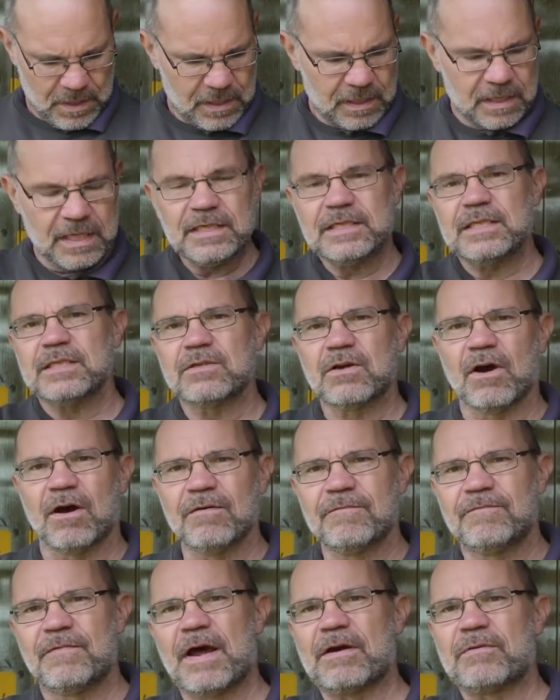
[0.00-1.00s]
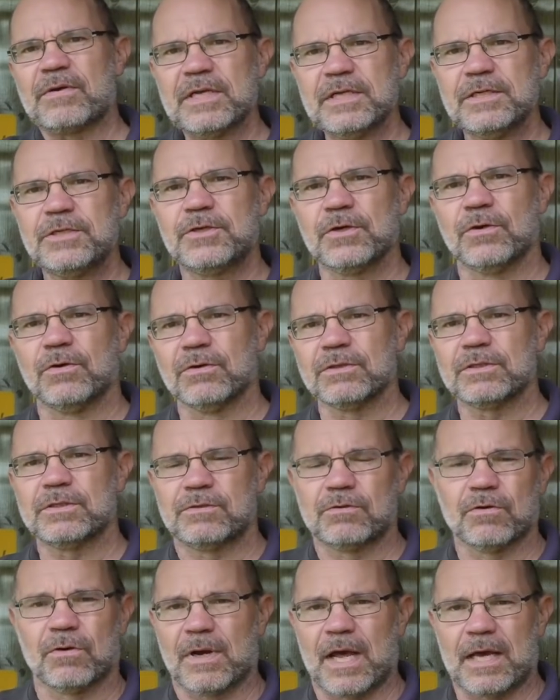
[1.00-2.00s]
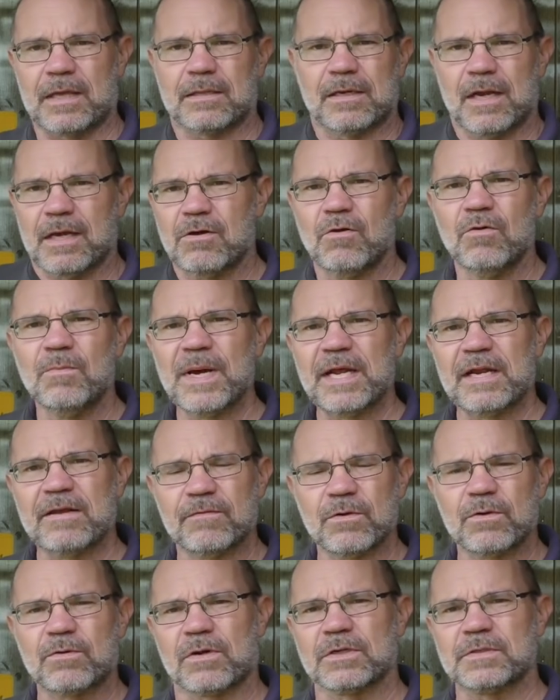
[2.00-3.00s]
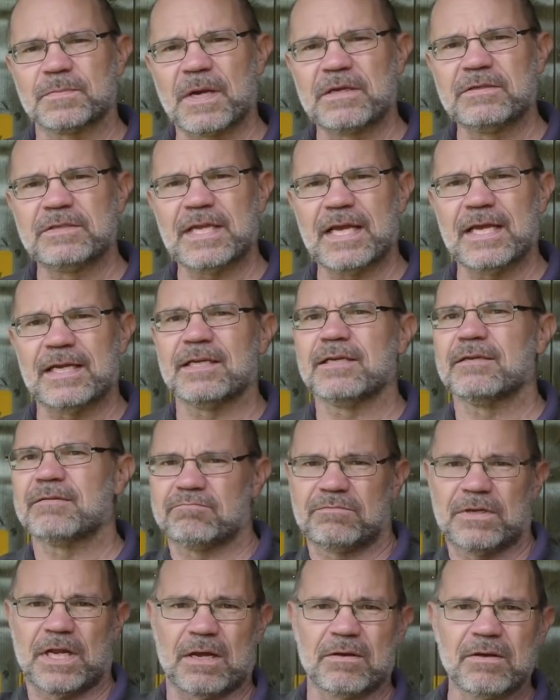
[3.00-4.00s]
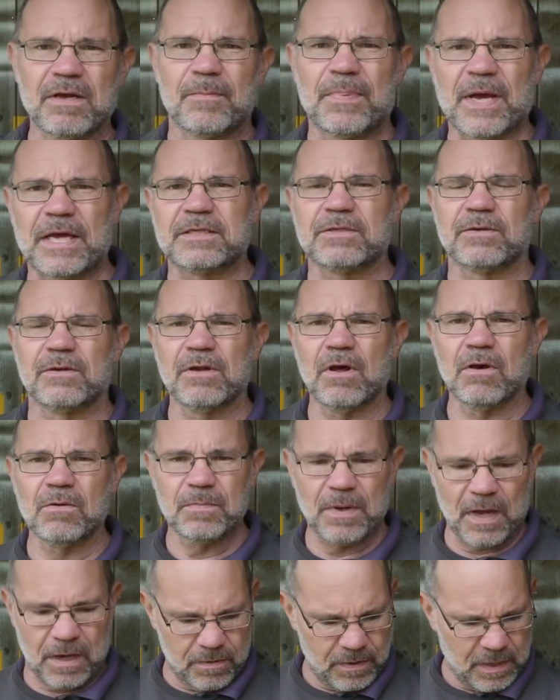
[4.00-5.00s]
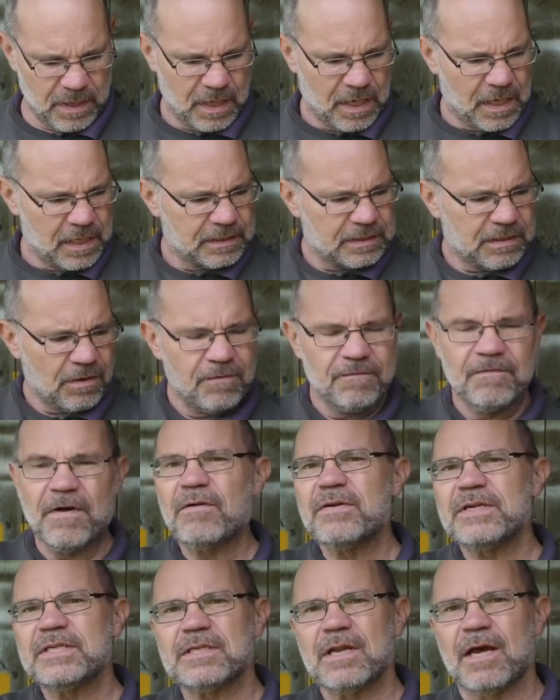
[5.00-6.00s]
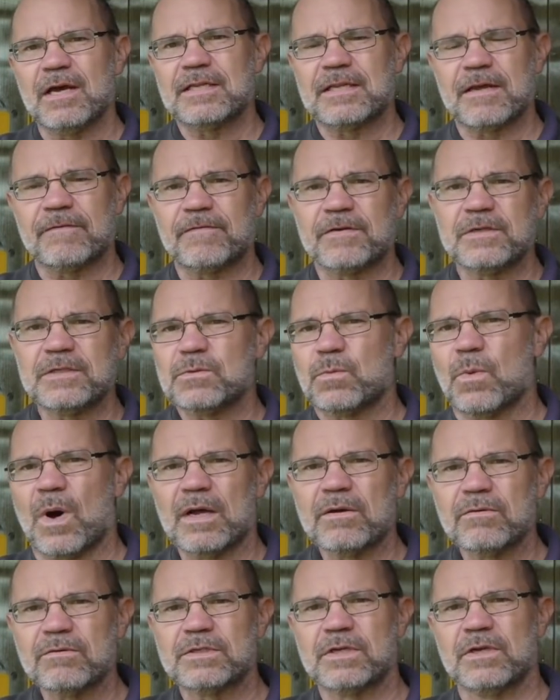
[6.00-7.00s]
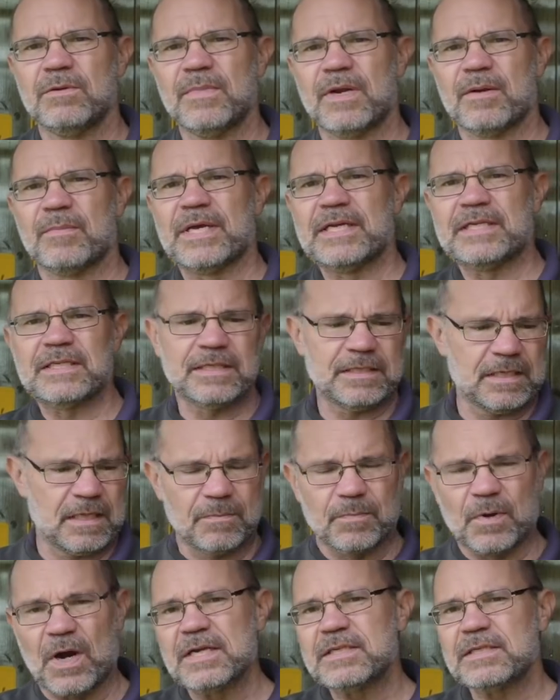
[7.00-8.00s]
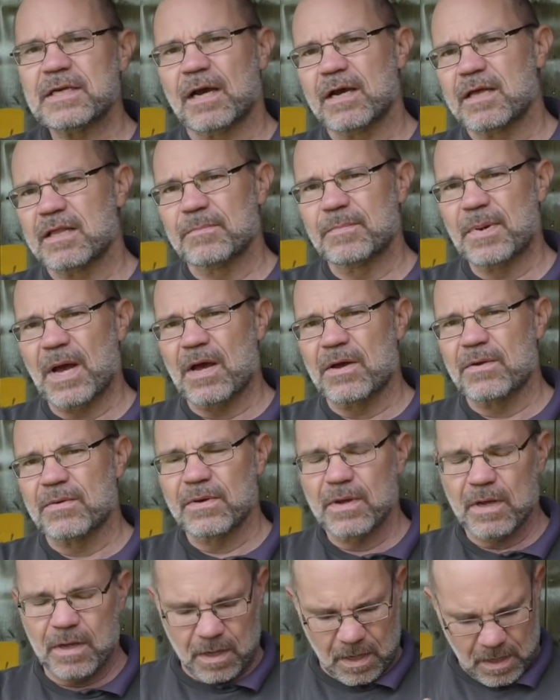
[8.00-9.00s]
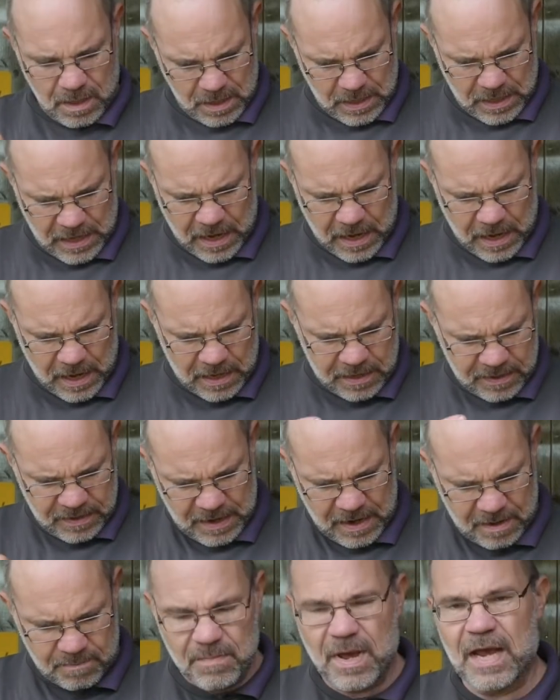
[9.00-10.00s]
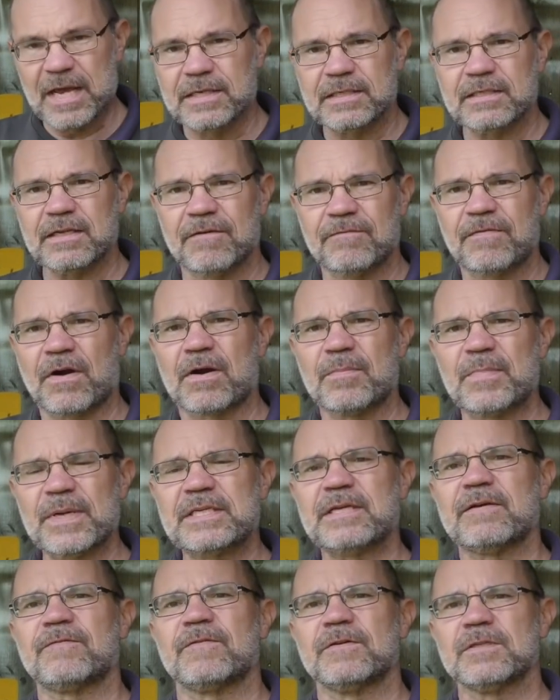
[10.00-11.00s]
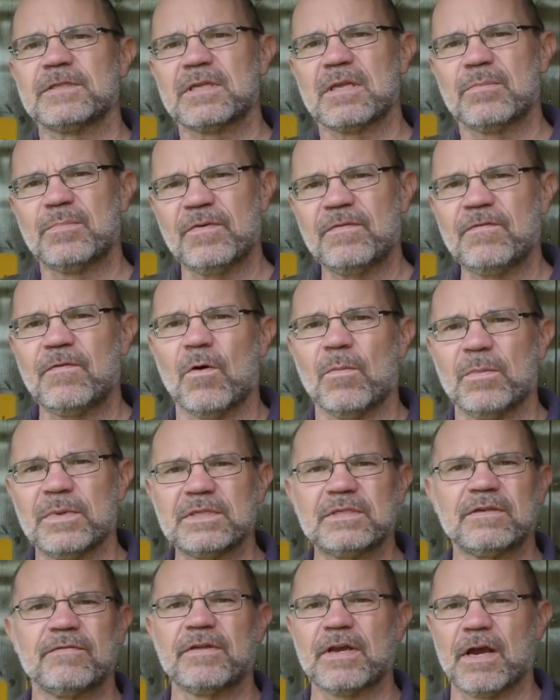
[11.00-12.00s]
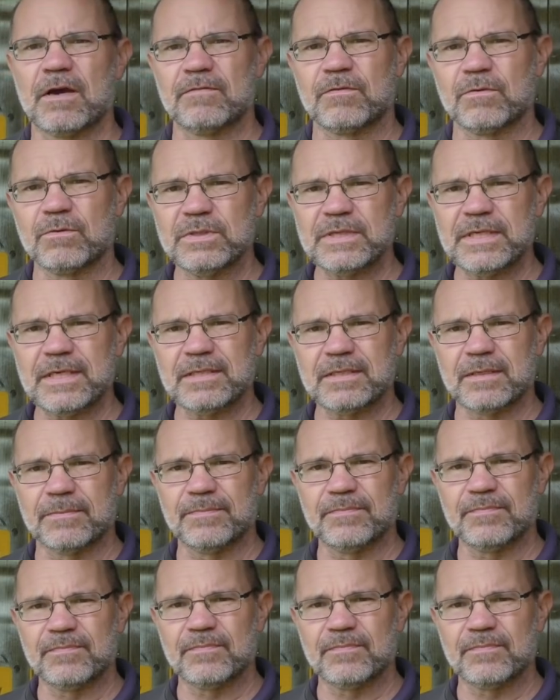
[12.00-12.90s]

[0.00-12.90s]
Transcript: This has got a very short draw length, like all medieval crossbows did, you know, compared to a longbow. So a very slight difference, one or two millimetres in the brace height of the bow, and that makes a very big difference to the performance of the overall system.